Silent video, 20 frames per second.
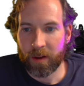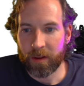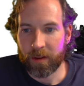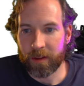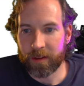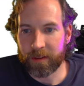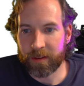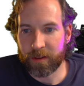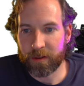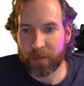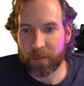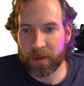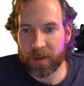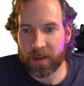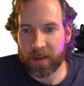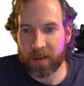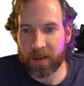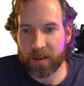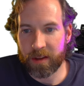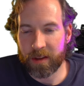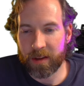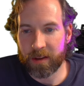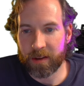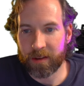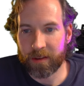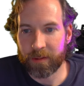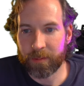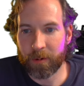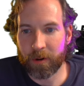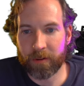that's going to be
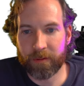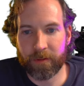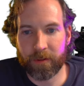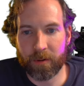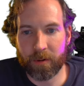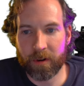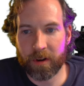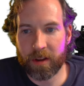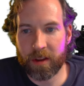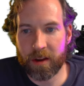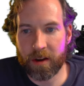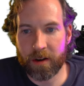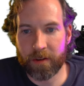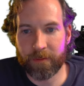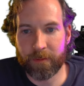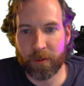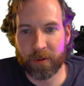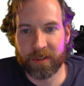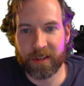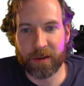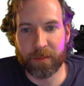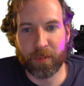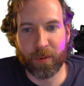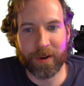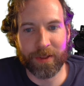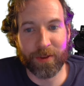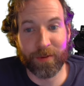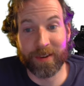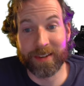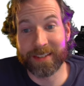Mark Fiore here.
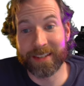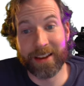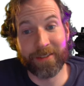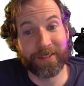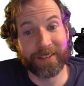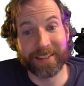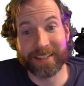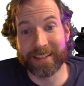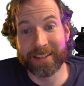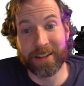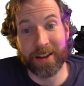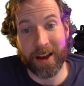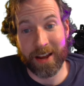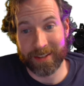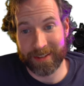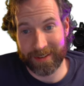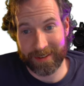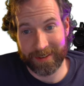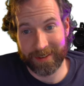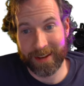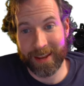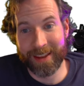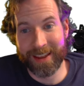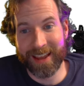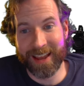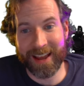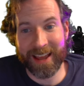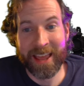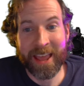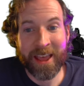14.37 is nuts.
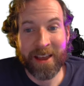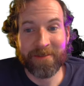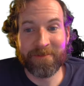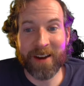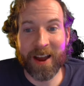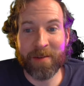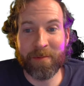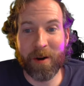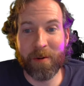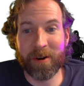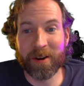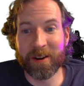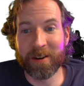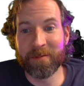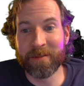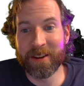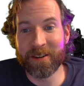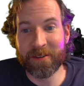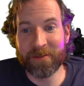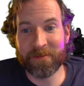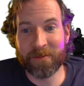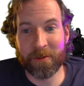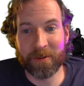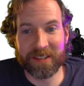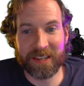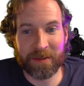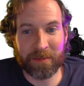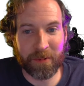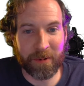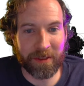5-ball 100 meter in
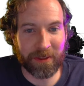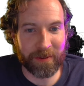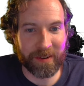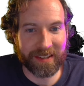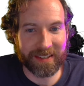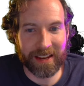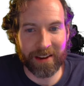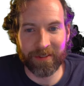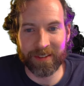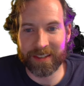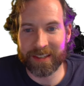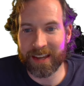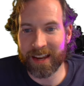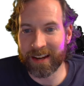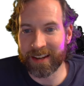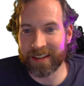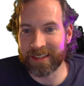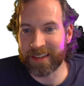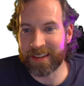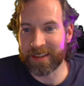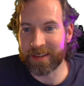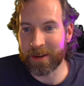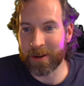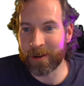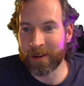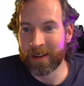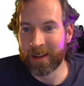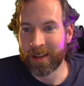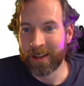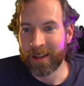14.37 seconds.
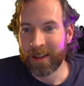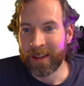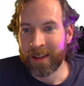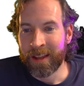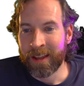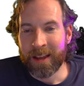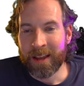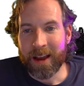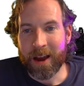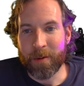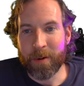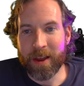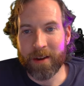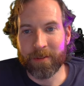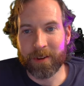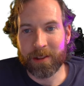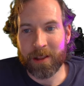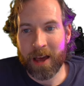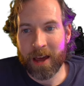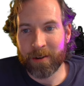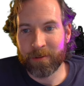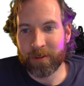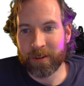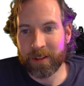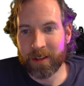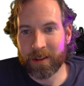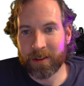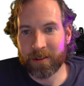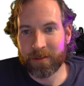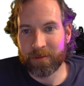So we have a lot of
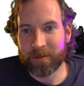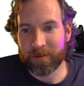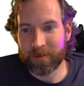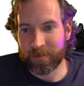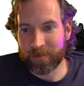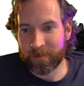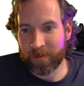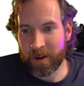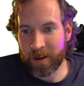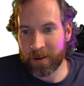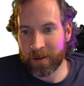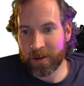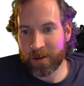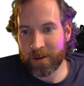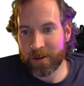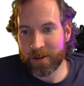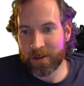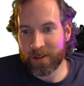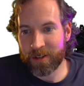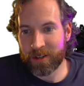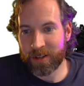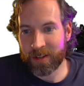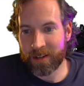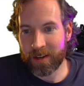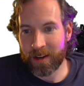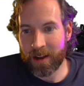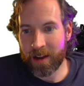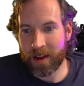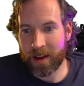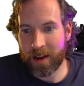really good runners.
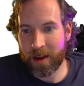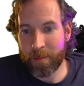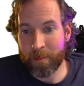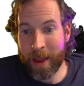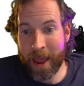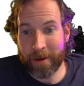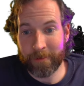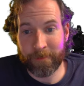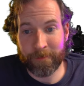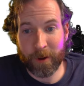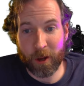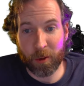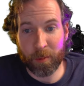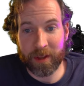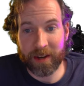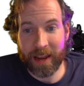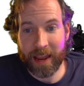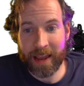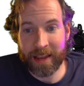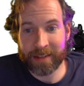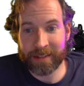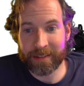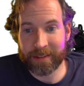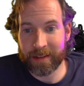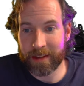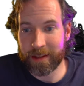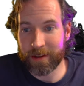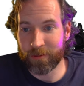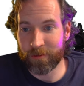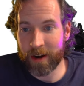Matt Feldman has
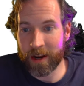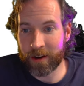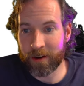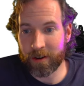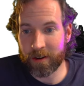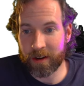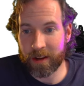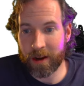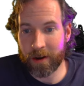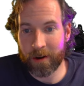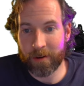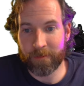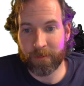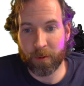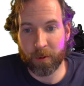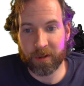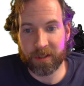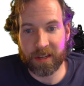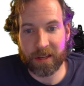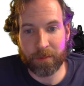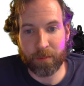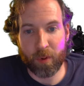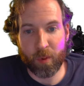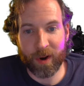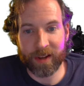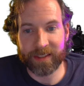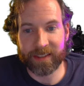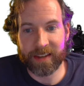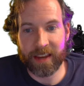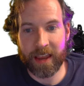the record here at
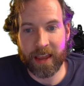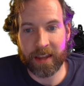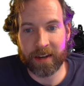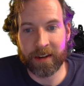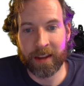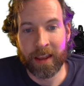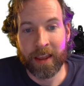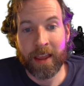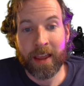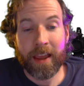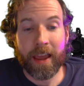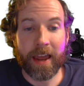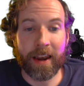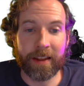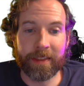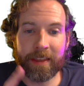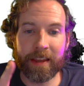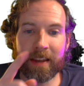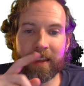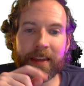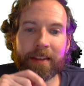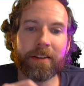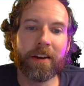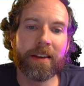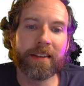14.10, and I think he